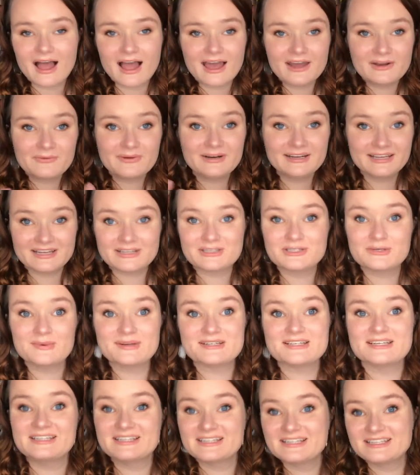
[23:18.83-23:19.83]
I don't want to get too
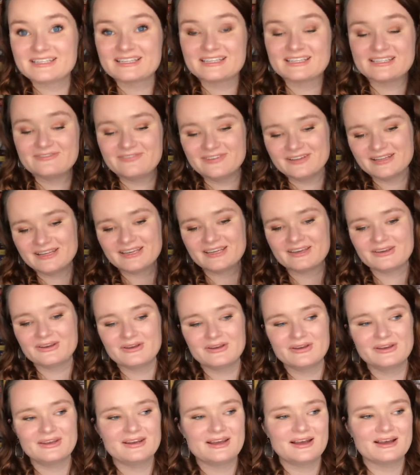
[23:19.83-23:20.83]
much into this because I feel like it
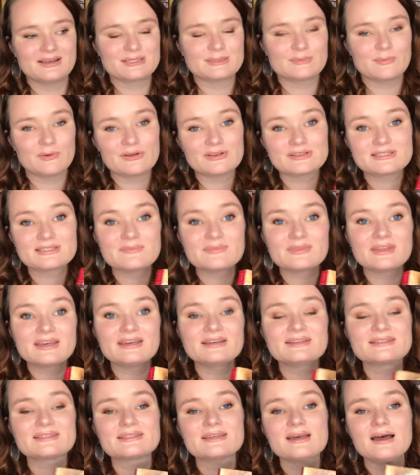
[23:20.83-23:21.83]
could uh, spoil some
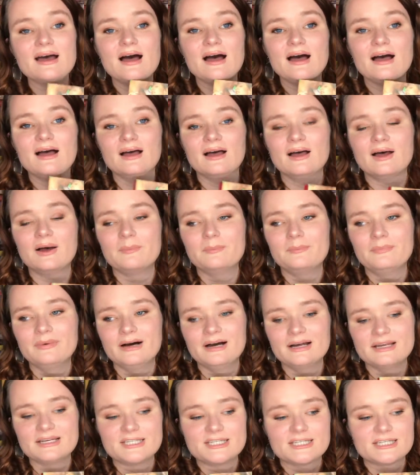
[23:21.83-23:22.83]
things. Uh,
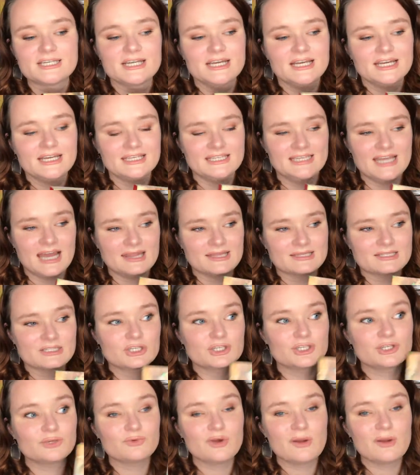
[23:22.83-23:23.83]
but yeah, this is
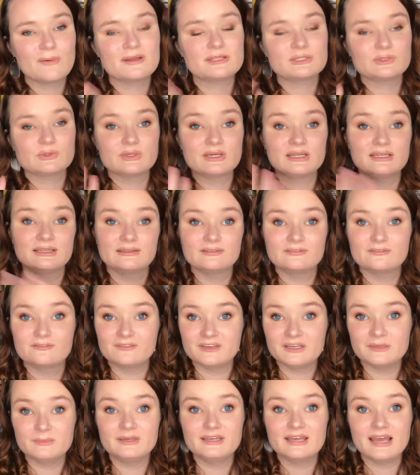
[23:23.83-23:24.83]
just a romance between
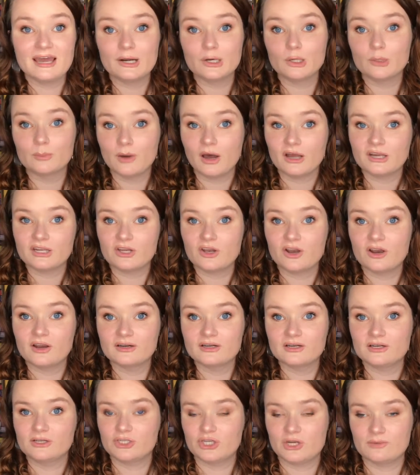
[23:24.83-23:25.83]
Phoebe and her
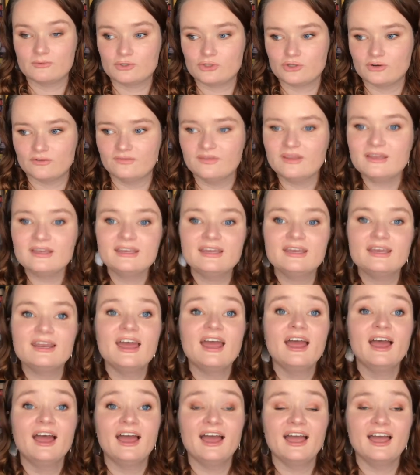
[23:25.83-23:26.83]
bodyguard, James Trevelyan,
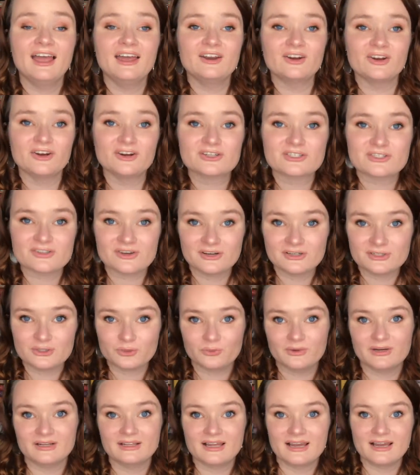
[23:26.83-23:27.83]
and her starting to
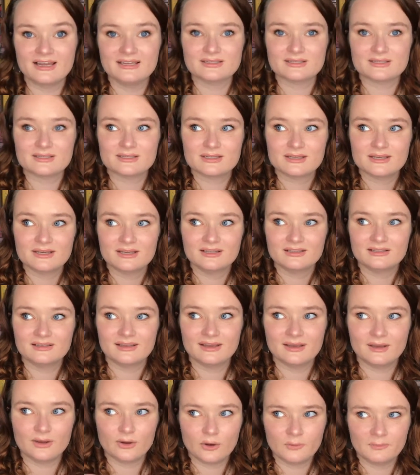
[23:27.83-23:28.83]
realize
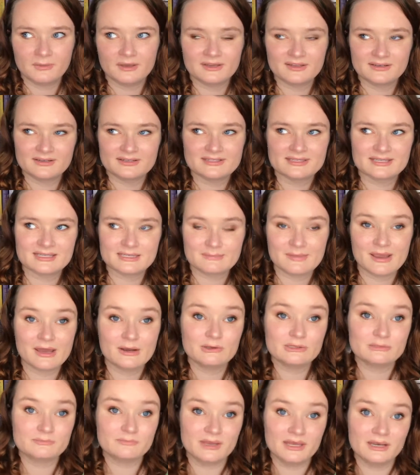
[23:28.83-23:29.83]
like, oh my goodness, this man
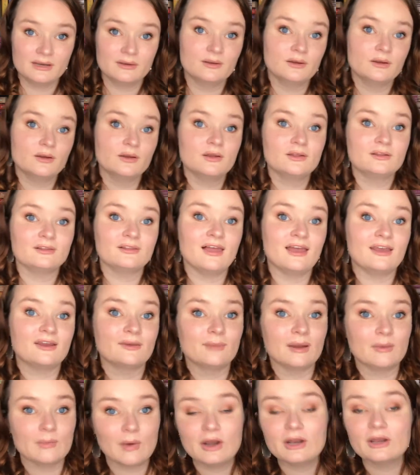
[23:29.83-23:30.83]
who's been like
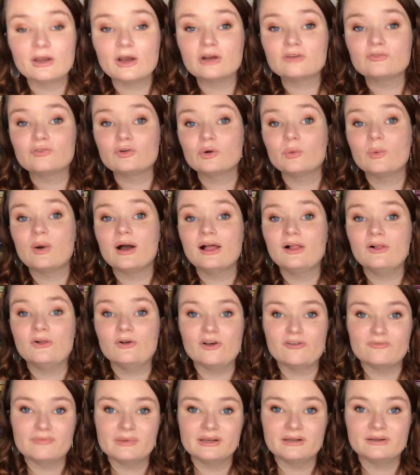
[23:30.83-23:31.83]
my bodyguard for a while who
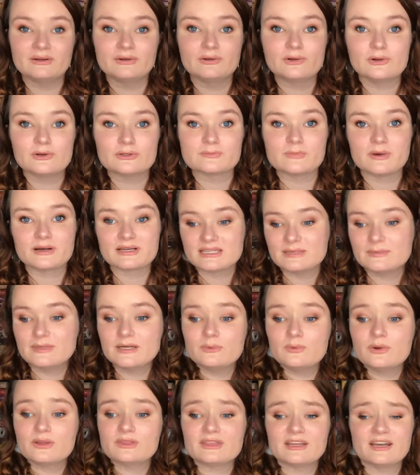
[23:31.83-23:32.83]
I've been in close proximity
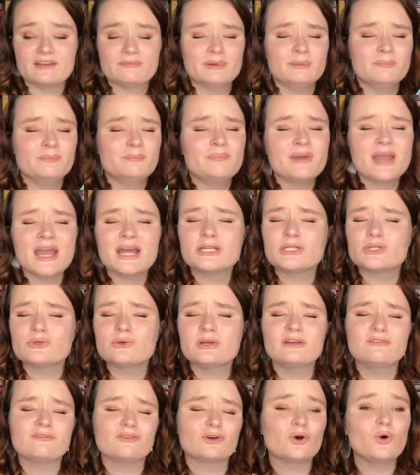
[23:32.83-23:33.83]
with that I've been
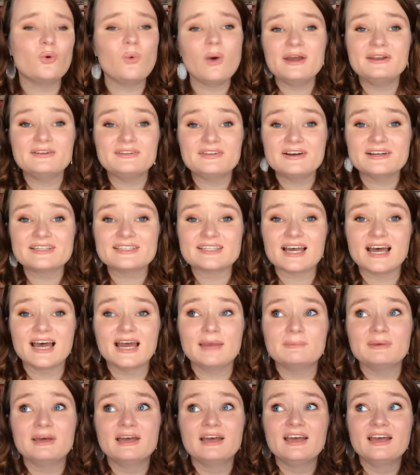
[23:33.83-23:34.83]
bantering for quite a long
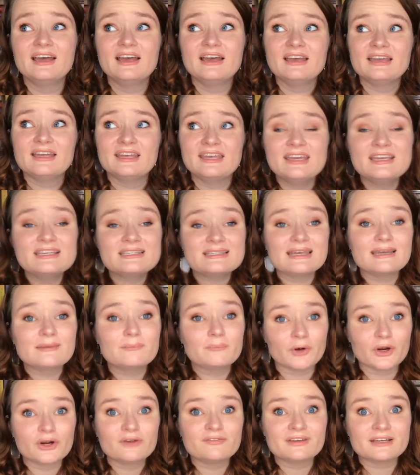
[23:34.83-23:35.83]
time he's like
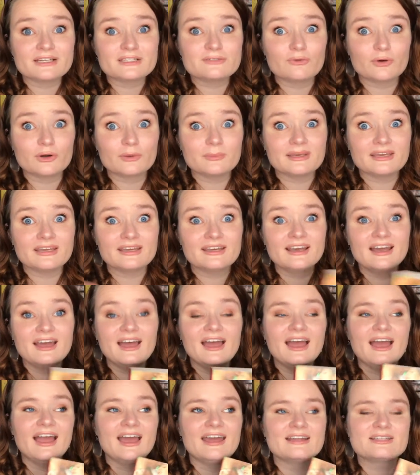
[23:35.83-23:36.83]
perfect for me
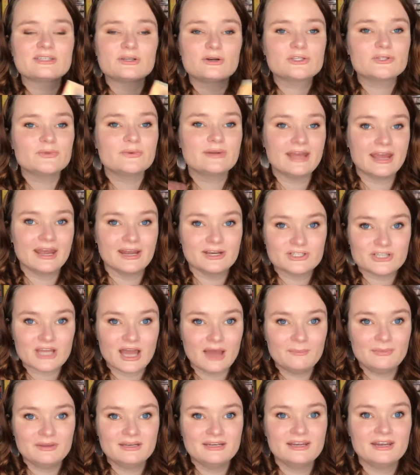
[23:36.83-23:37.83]
and it's also an age
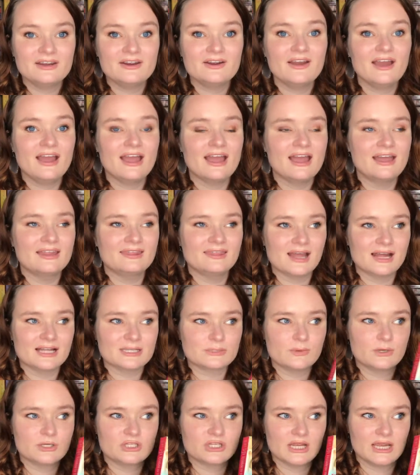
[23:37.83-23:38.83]
gap in here and
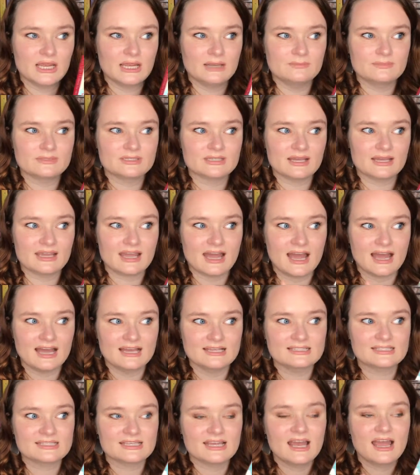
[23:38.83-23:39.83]
that's what James like
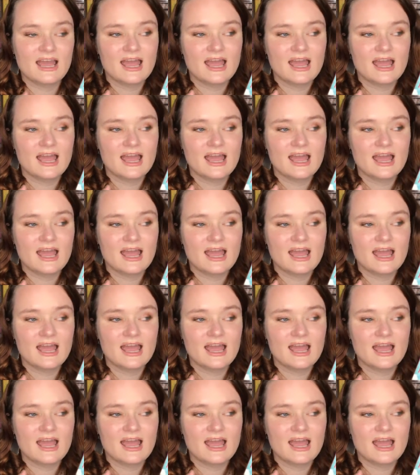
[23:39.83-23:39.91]
has